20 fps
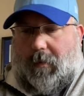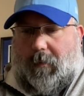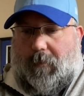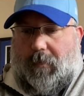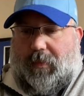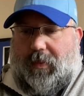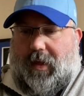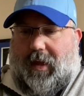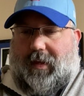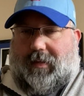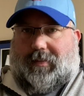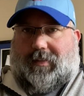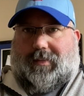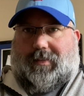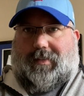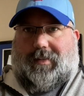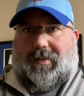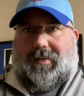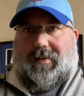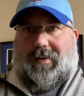
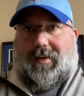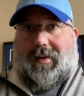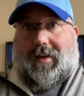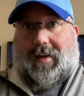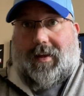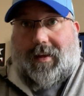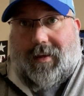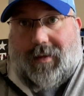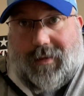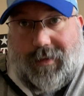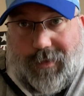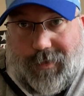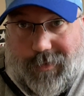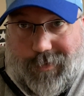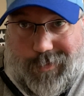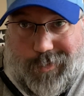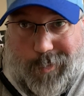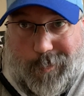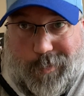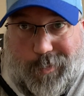This,
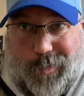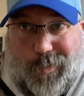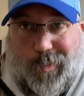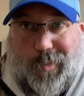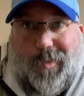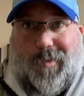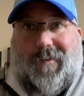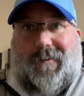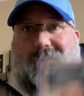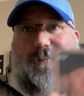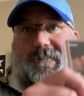super cool.